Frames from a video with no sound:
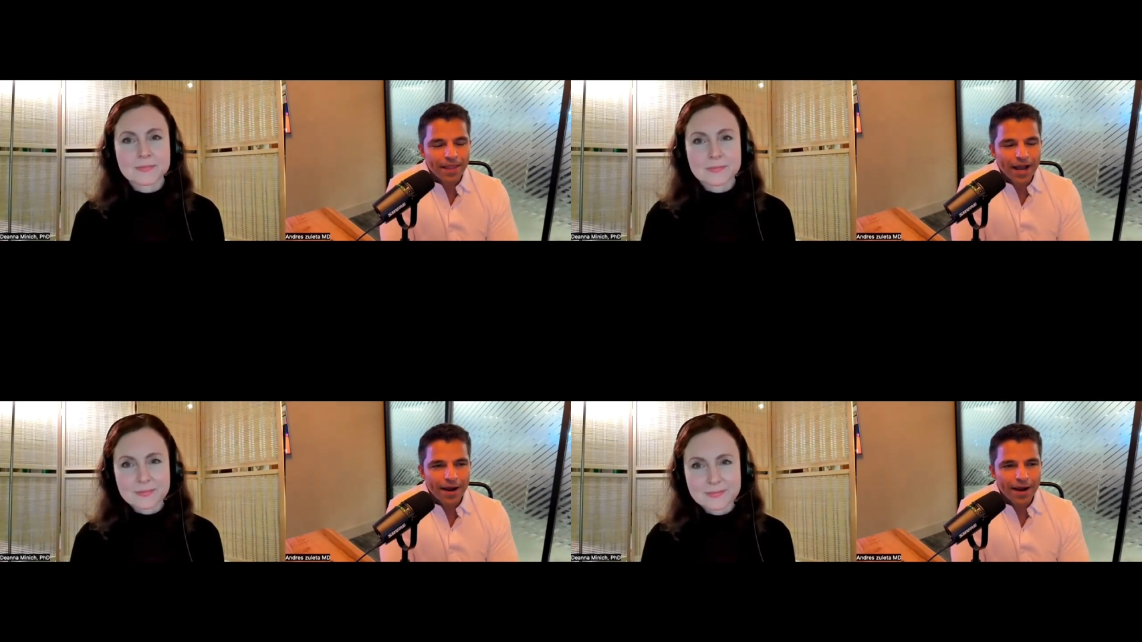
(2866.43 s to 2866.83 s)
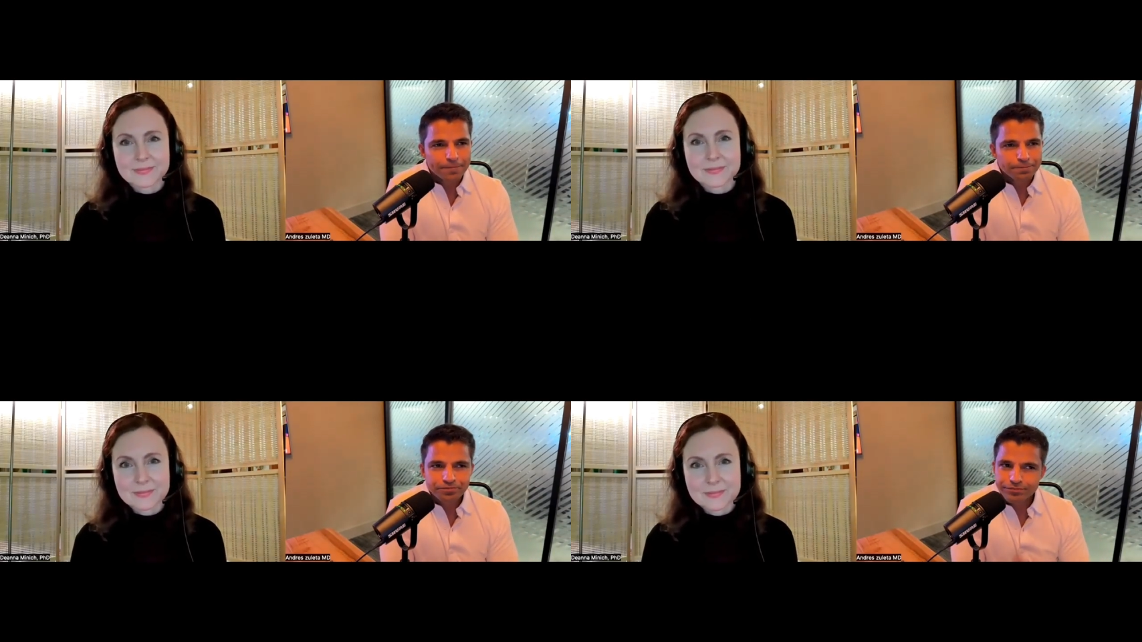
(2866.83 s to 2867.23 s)

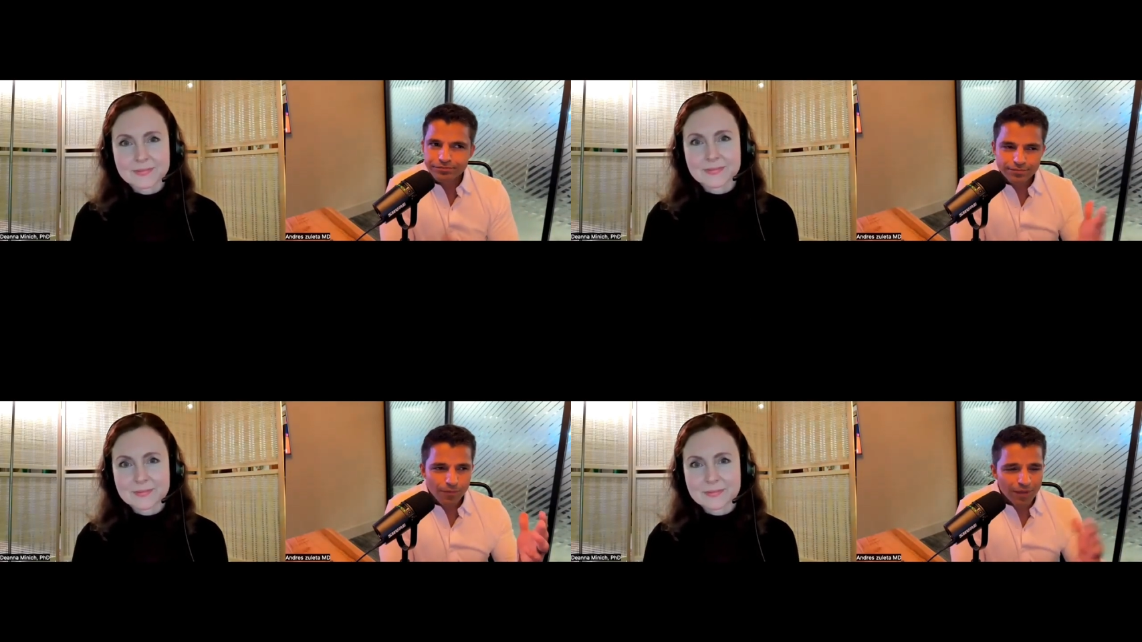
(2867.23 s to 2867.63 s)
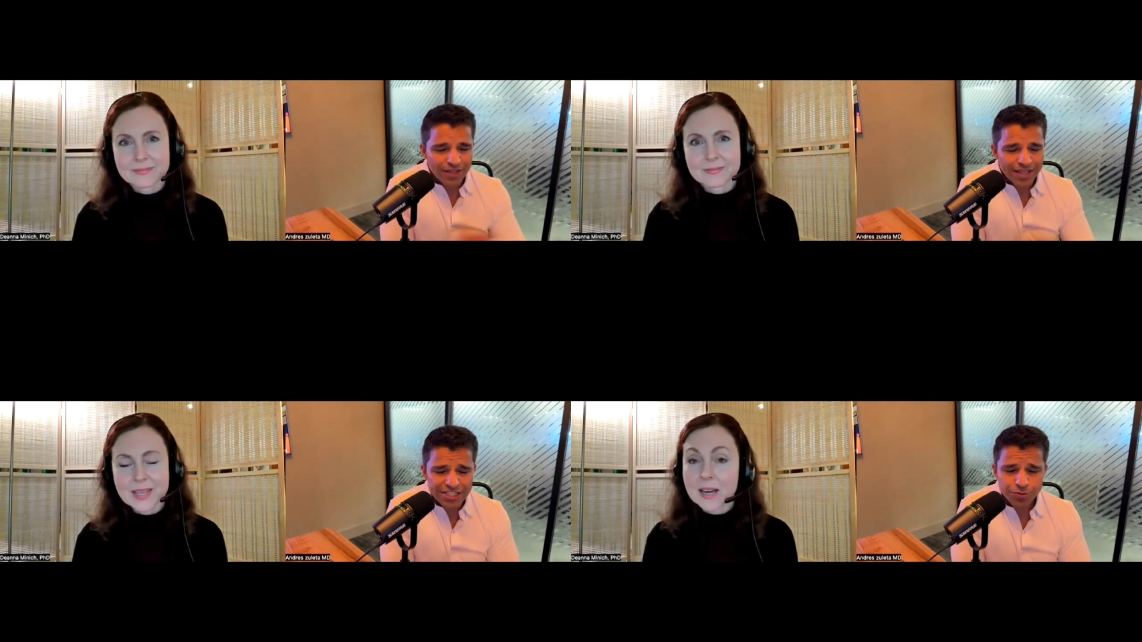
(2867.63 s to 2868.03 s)
Speaker 1: Um,
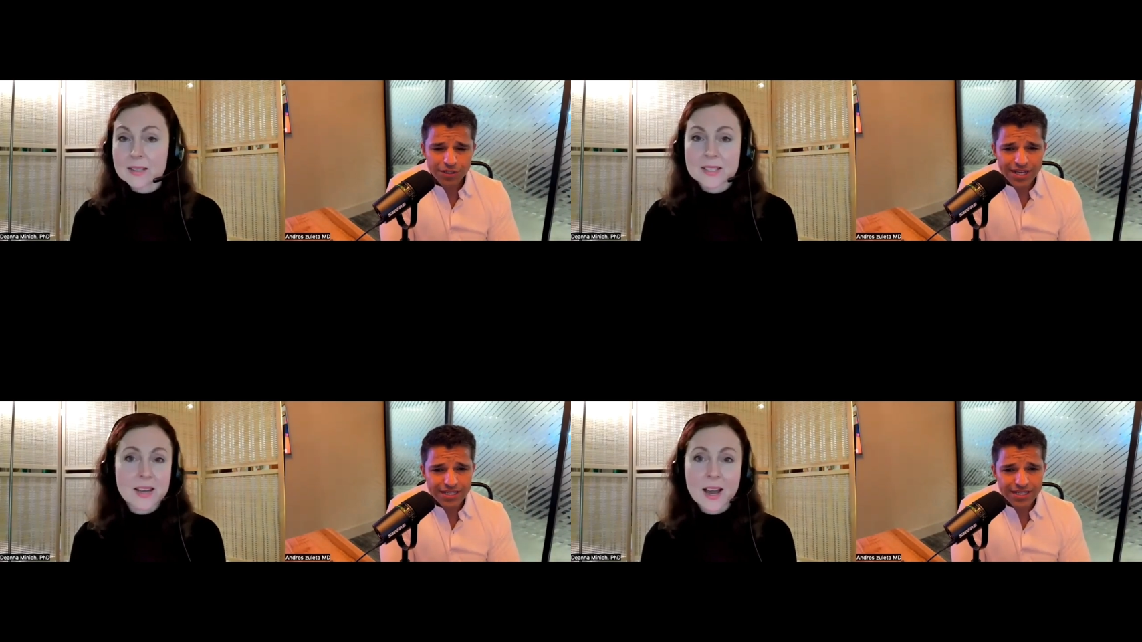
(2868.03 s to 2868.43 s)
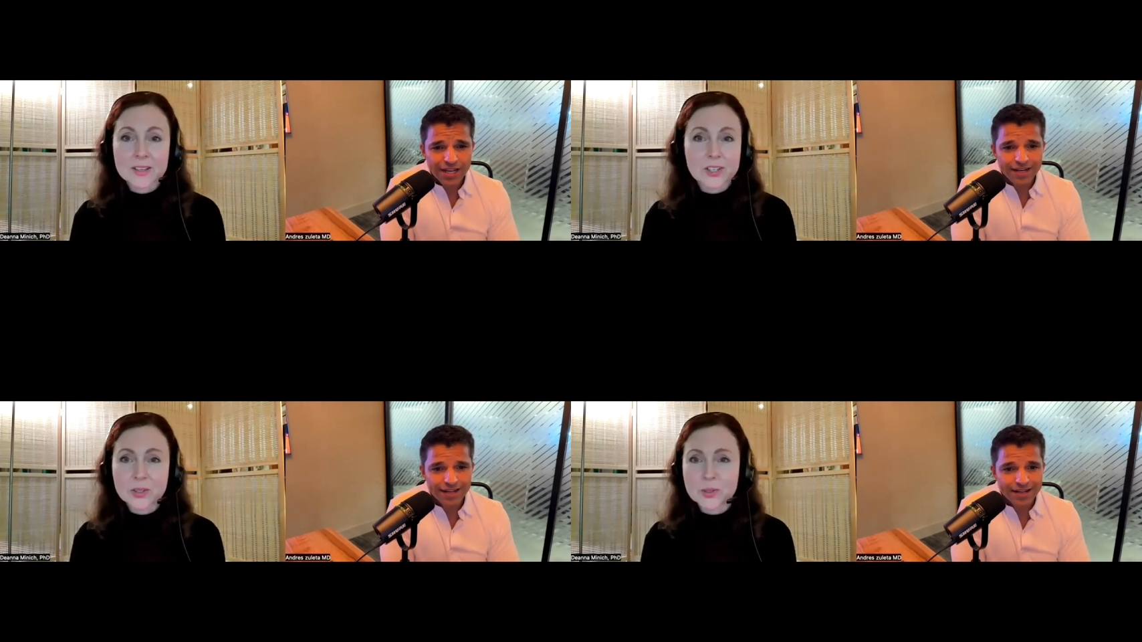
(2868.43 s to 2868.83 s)
yeah, it's yeah, really it's
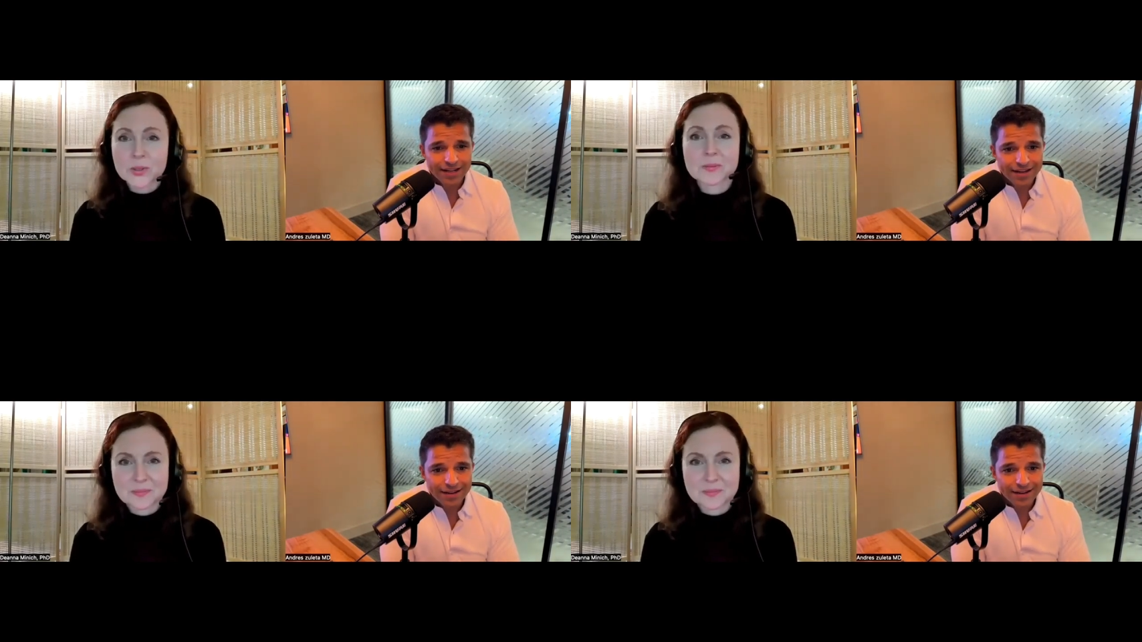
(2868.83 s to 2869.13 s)
not new.